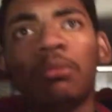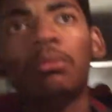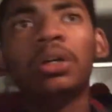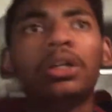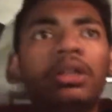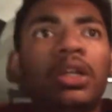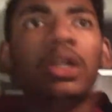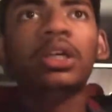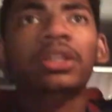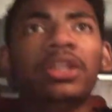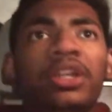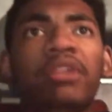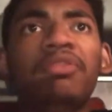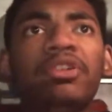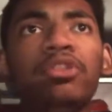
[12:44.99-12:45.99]
But
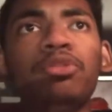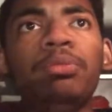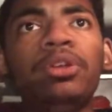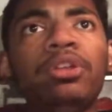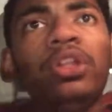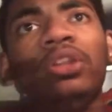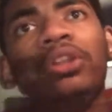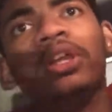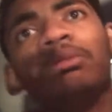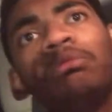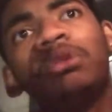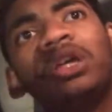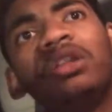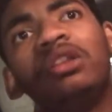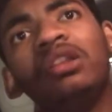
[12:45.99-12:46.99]
the difference between
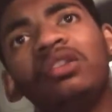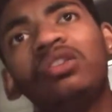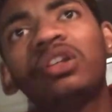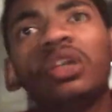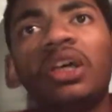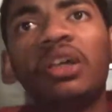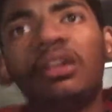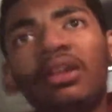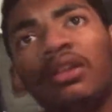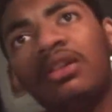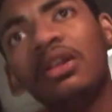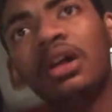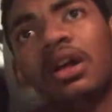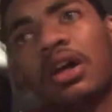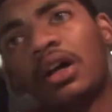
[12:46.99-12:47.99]
them and this car
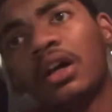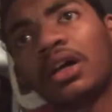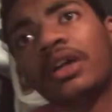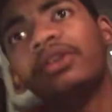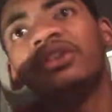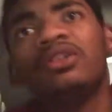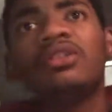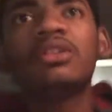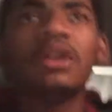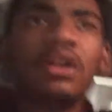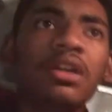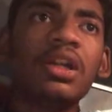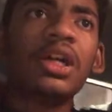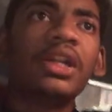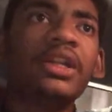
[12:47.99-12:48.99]
is, this
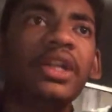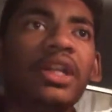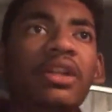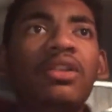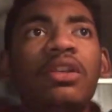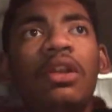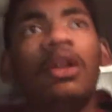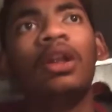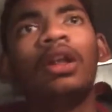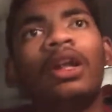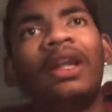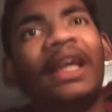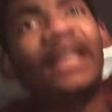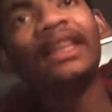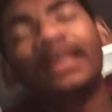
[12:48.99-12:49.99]
car contains
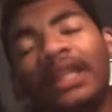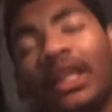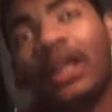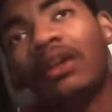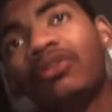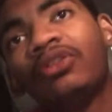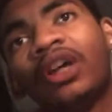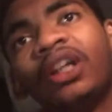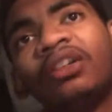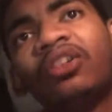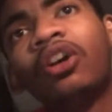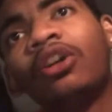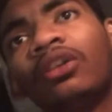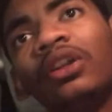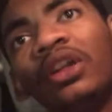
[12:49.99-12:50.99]
nothing of that
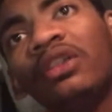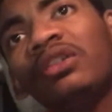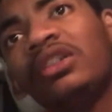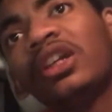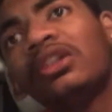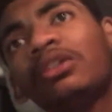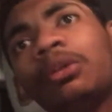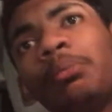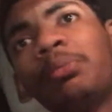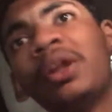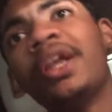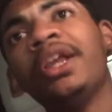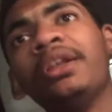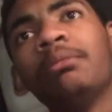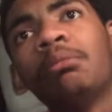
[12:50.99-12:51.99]
sort. It's just
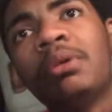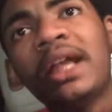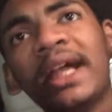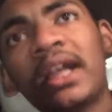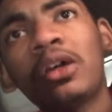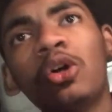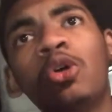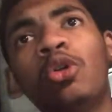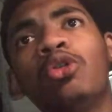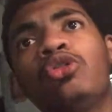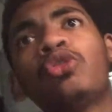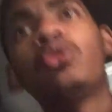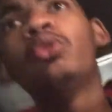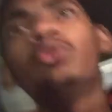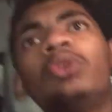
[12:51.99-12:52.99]
plain black old
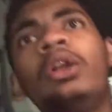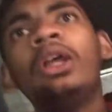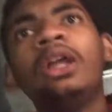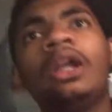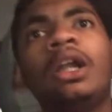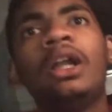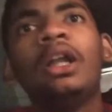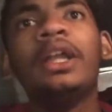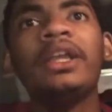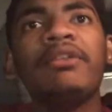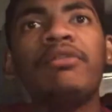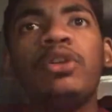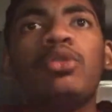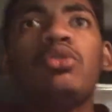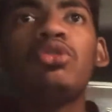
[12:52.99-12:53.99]
school like
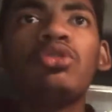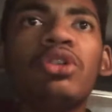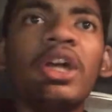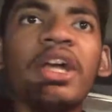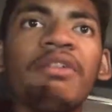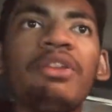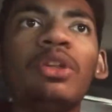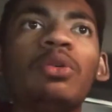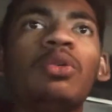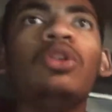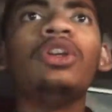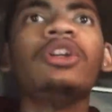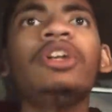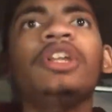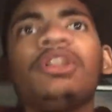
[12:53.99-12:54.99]
we used to have in the
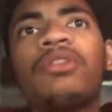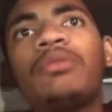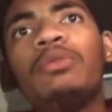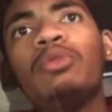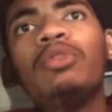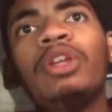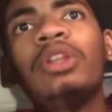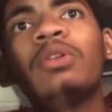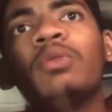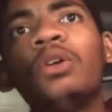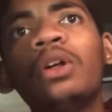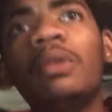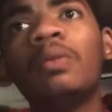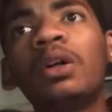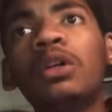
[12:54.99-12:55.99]
olden days during the
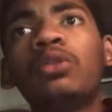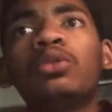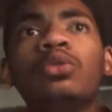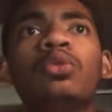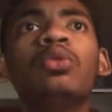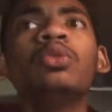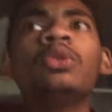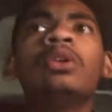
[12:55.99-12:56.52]
World War II.